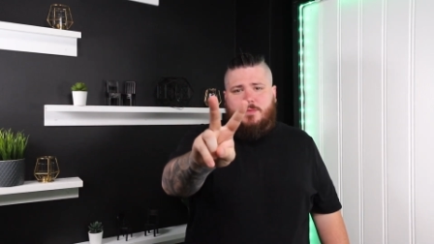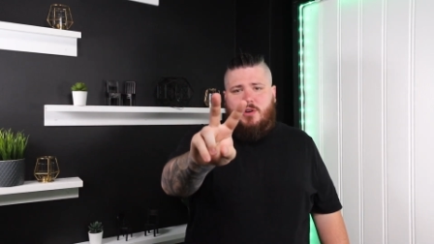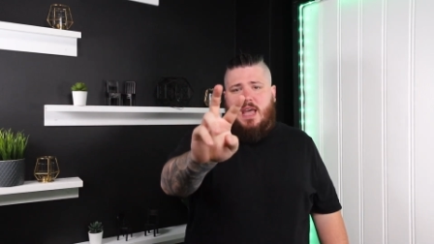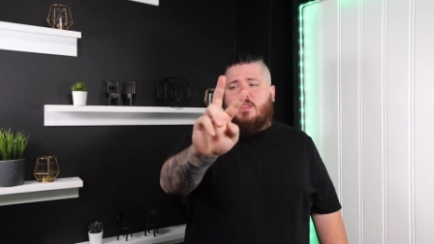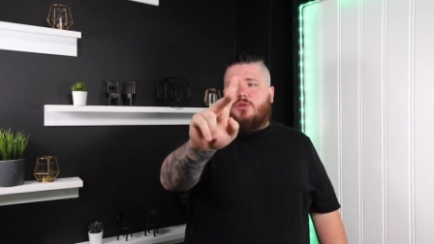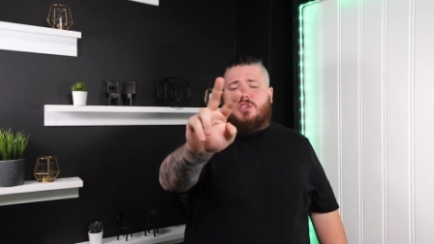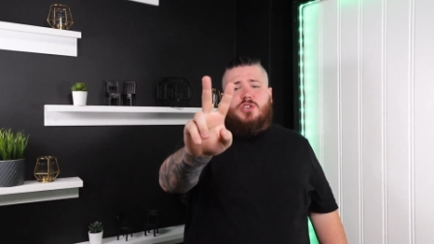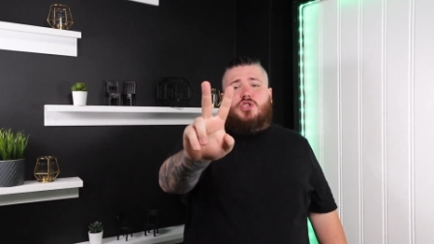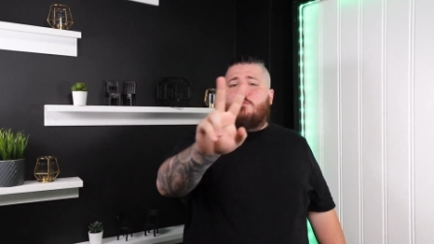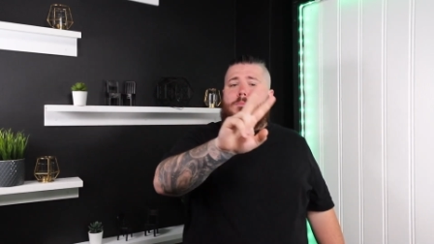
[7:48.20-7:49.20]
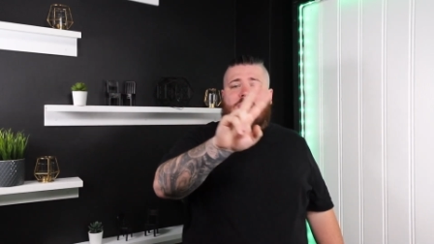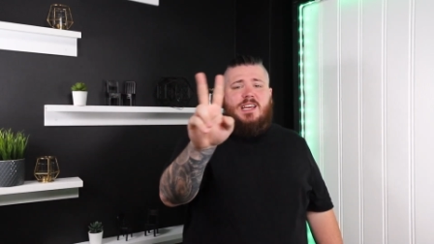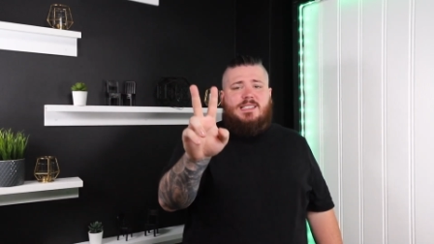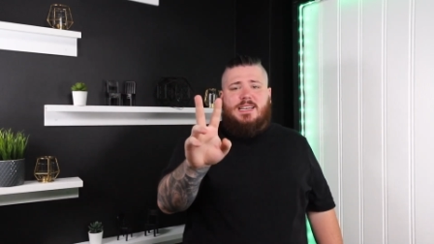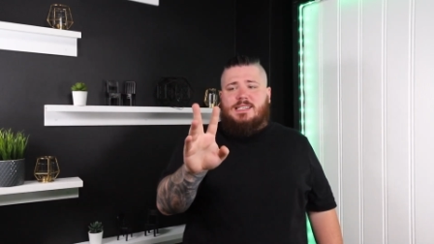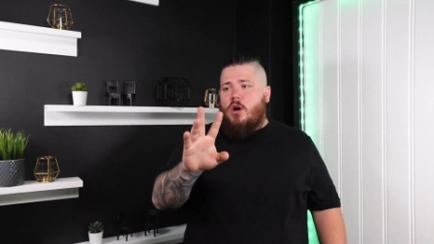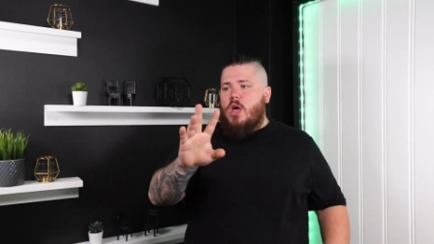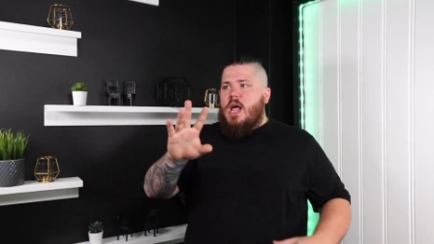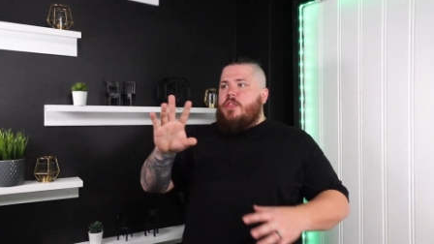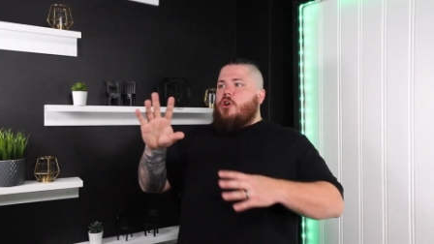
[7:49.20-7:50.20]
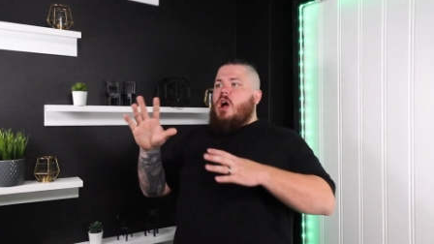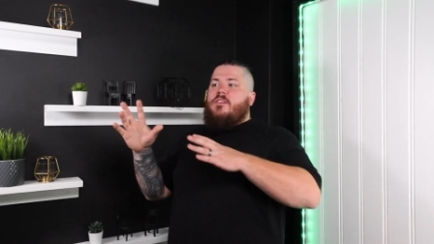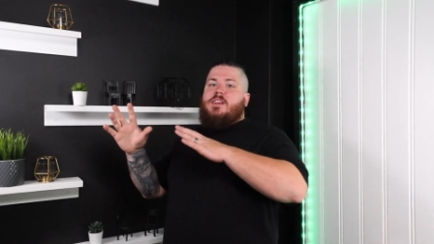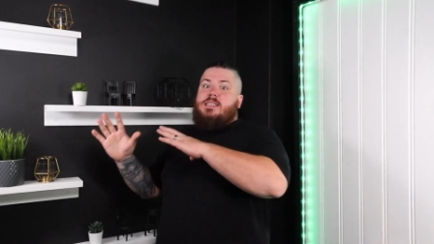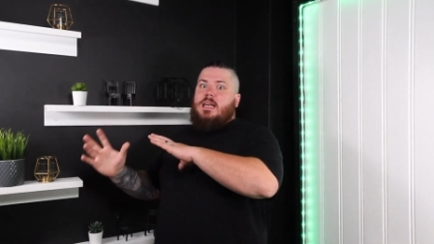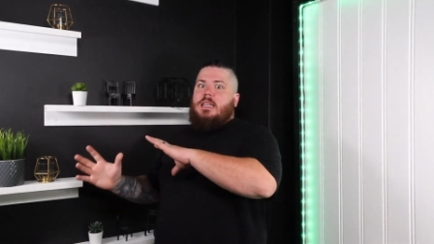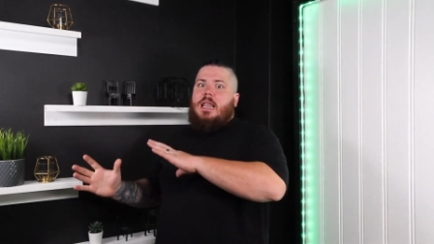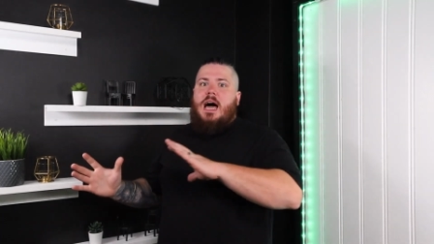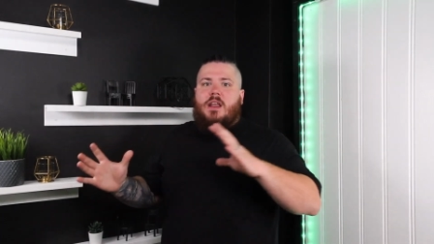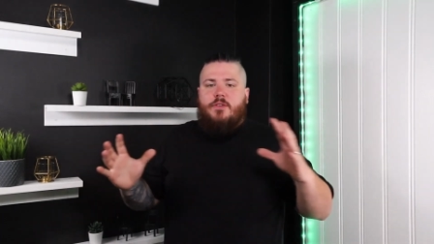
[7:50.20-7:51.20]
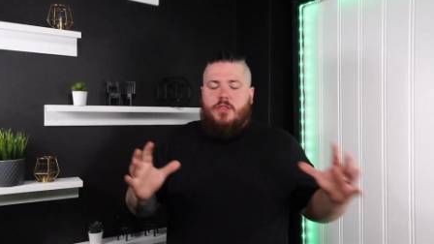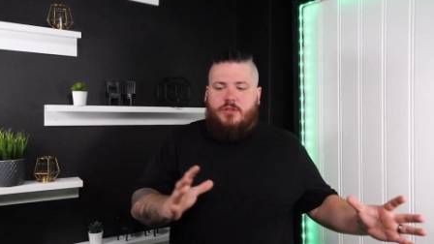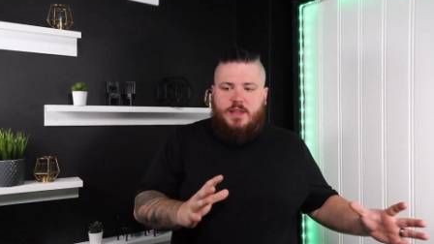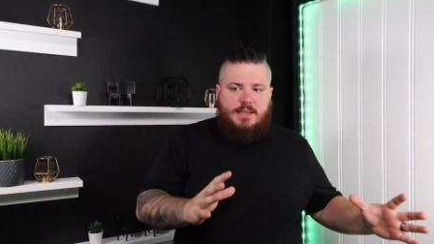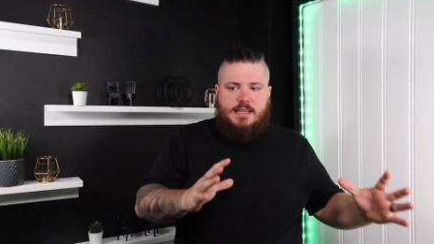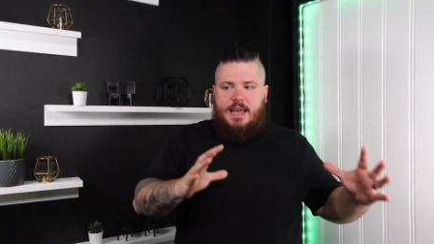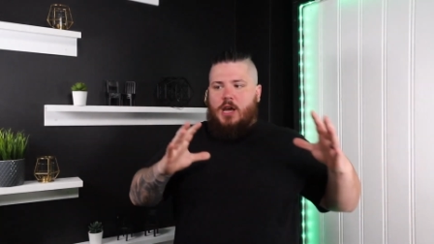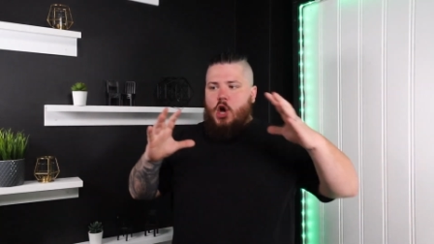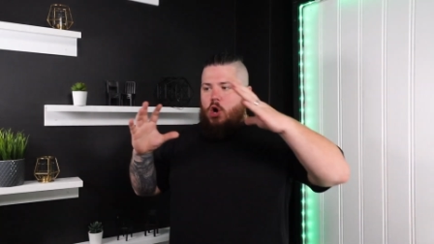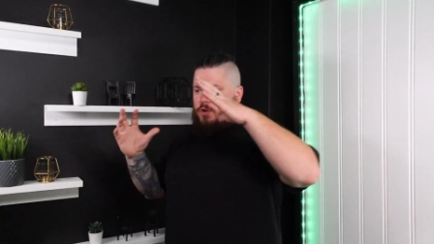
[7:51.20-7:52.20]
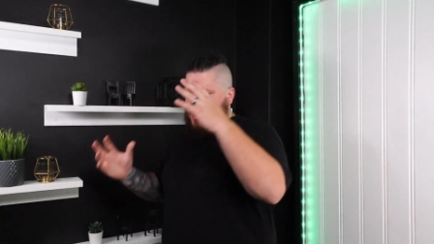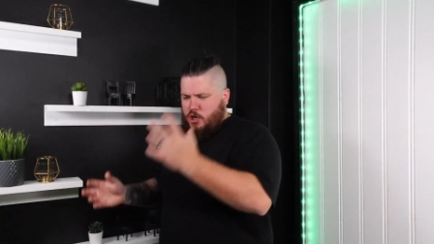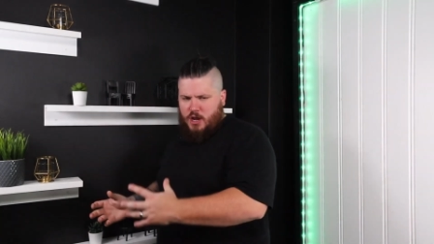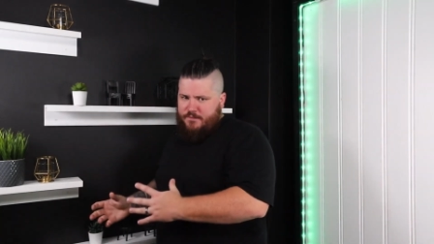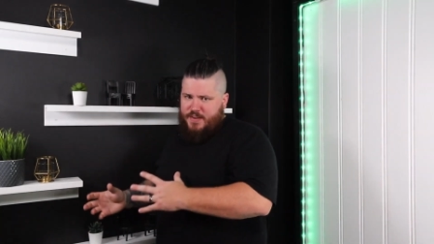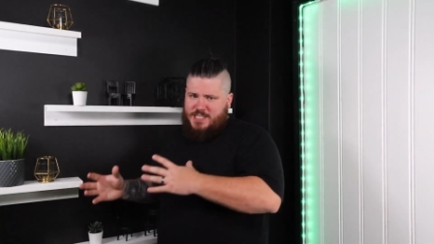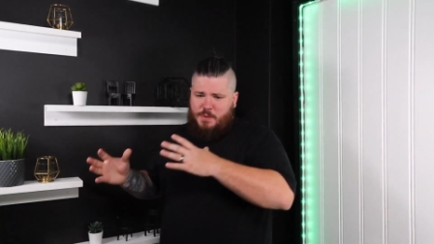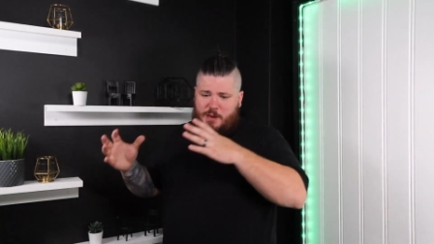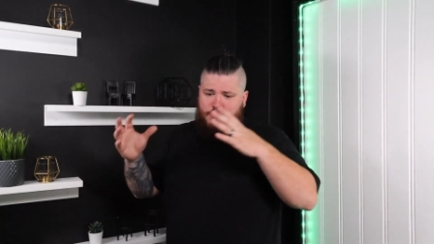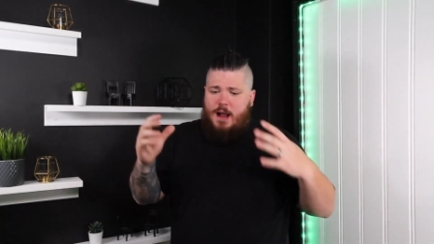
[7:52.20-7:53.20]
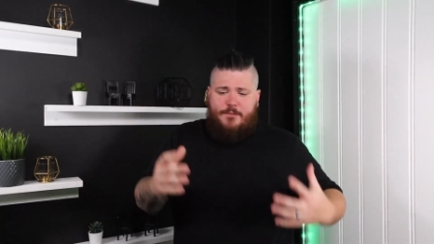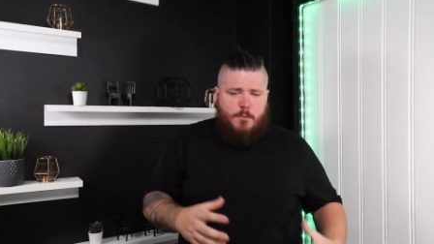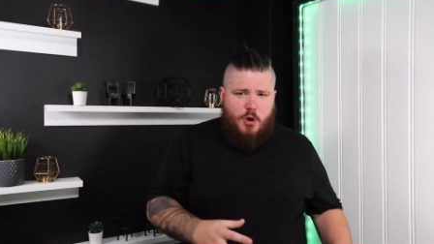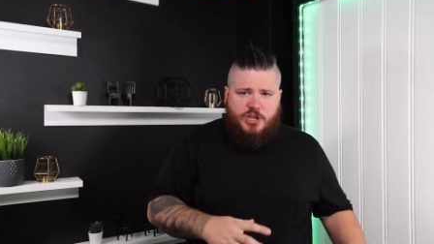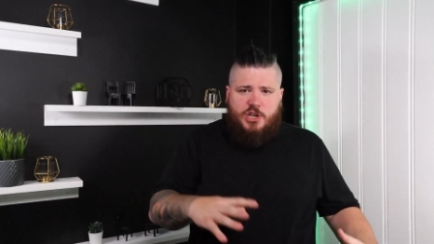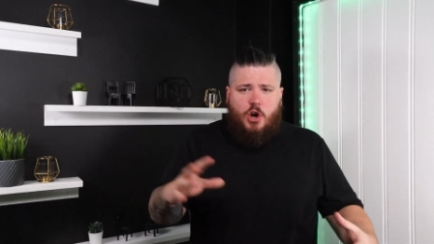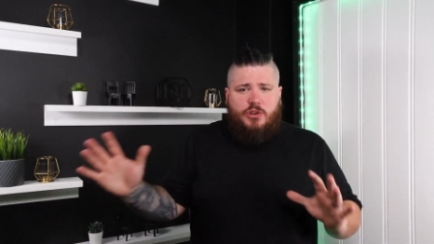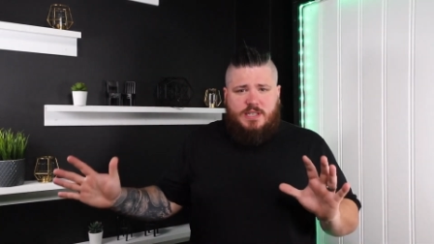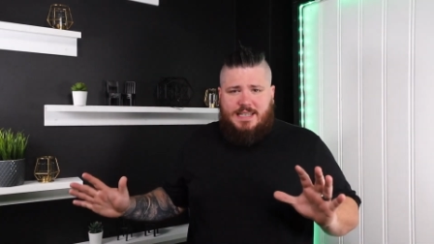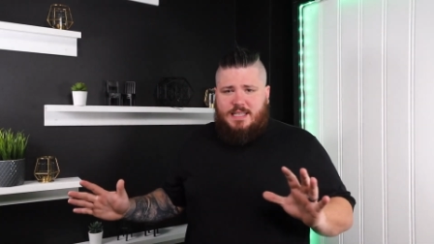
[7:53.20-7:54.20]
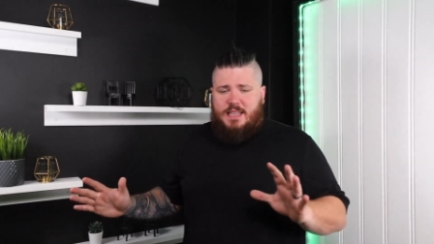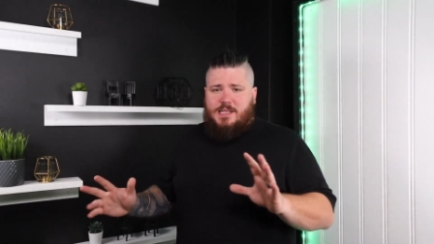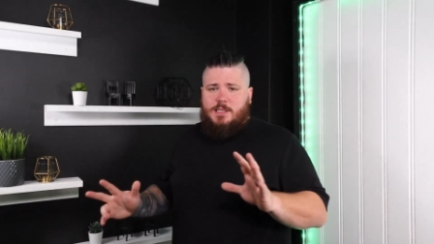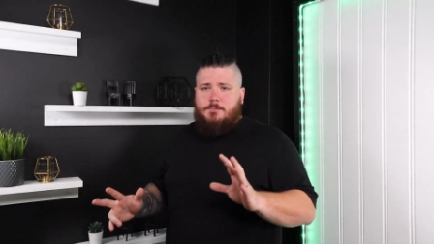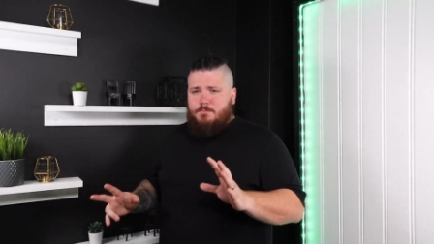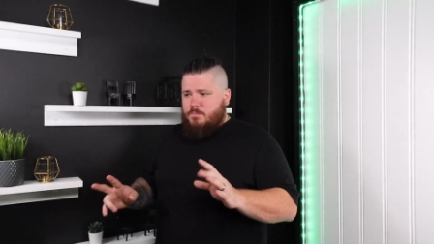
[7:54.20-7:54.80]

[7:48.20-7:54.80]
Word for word: Okay, those are the two biggest things. Now, there are obviously a lot of other things like return on investment, profit margin, all those kinds of things.